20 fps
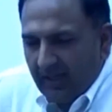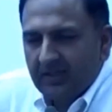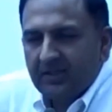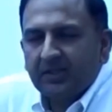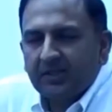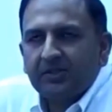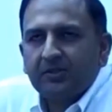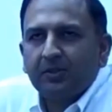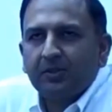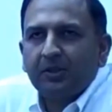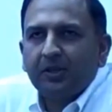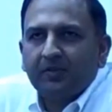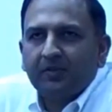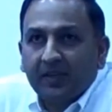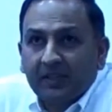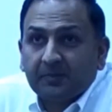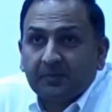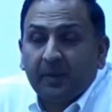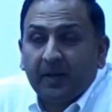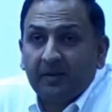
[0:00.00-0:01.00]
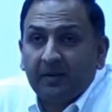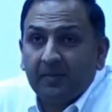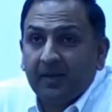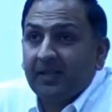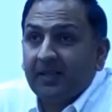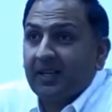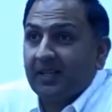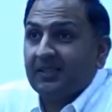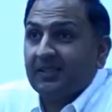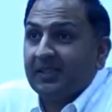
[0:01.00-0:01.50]
It's a story of
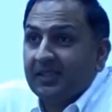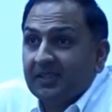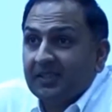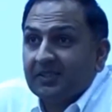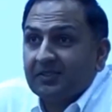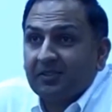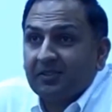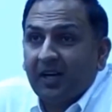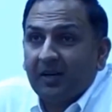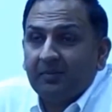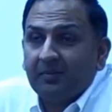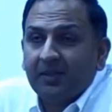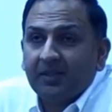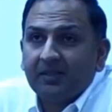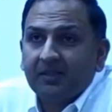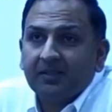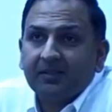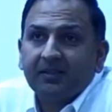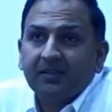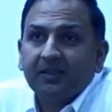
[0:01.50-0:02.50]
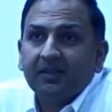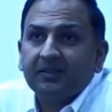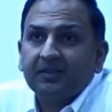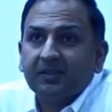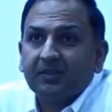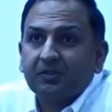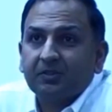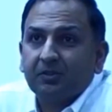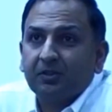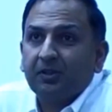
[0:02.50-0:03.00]
experiment, as he described it.
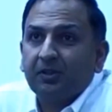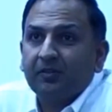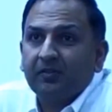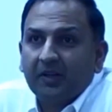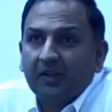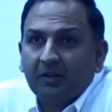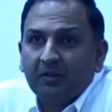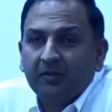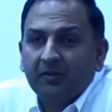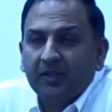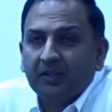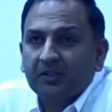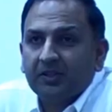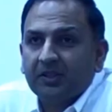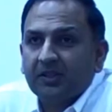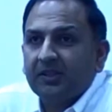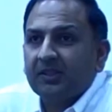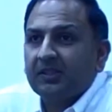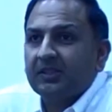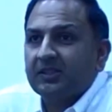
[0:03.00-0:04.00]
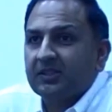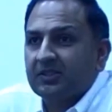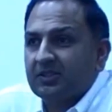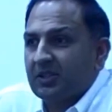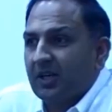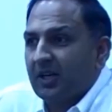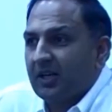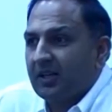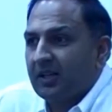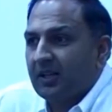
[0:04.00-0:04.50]
It's a story of innovation,
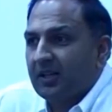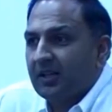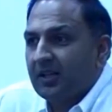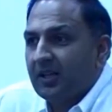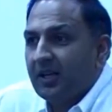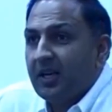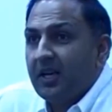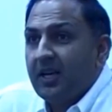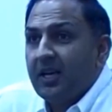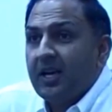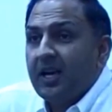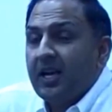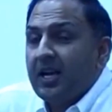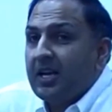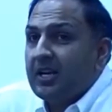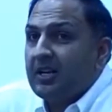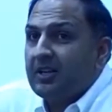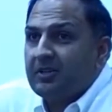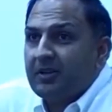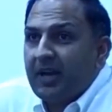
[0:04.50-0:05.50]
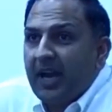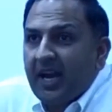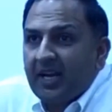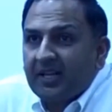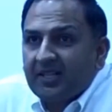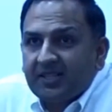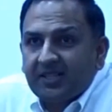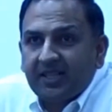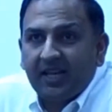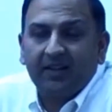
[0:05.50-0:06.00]
struggle,
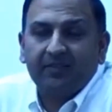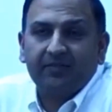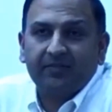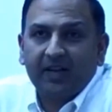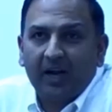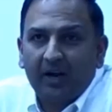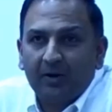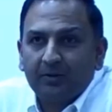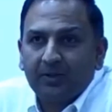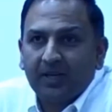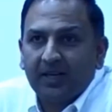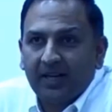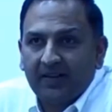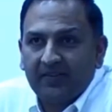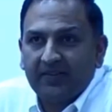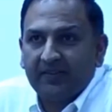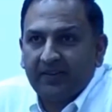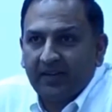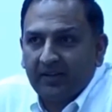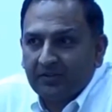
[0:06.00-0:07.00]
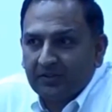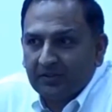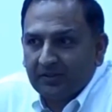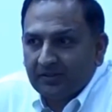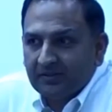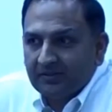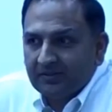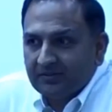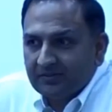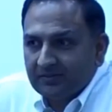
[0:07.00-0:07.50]
great self-doubt and
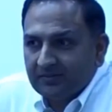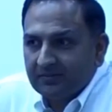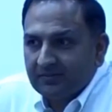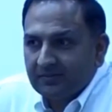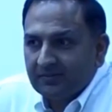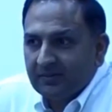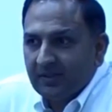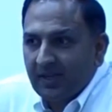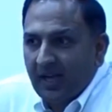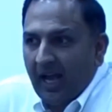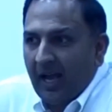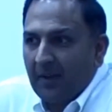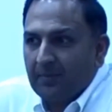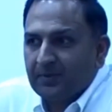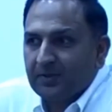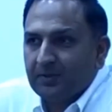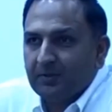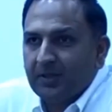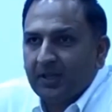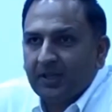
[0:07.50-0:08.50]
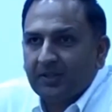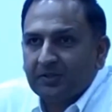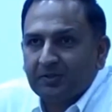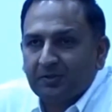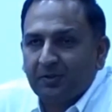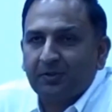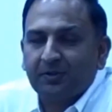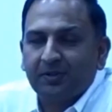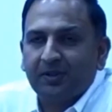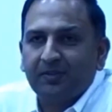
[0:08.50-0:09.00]
hesitation. Absolutely
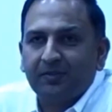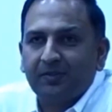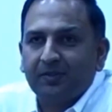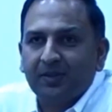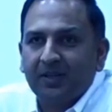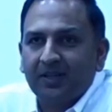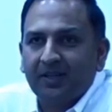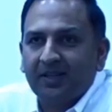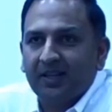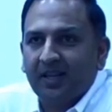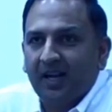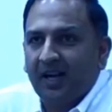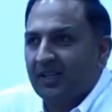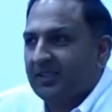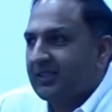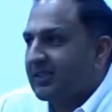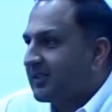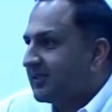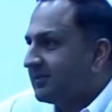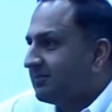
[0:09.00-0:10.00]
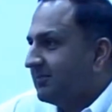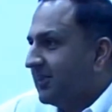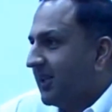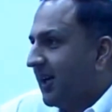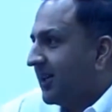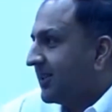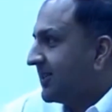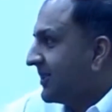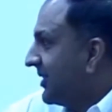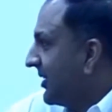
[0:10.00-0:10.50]
extraordinary if you read the
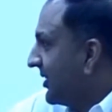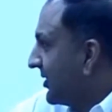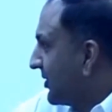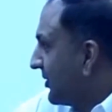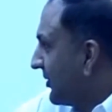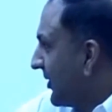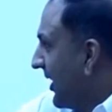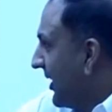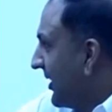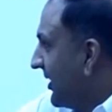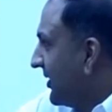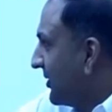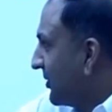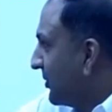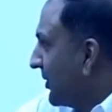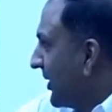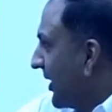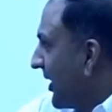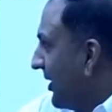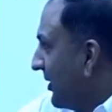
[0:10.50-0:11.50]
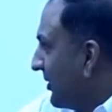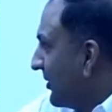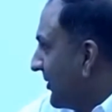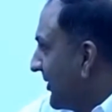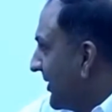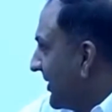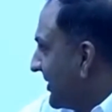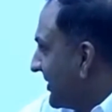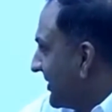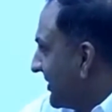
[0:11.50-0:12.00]
last years of Gandhi's own account
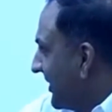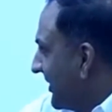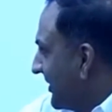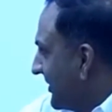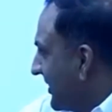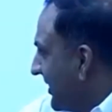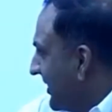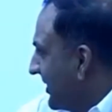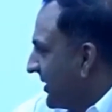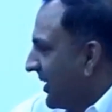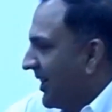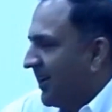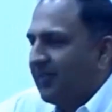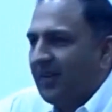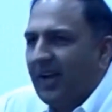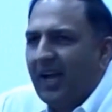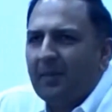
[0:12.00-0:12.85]
of his life.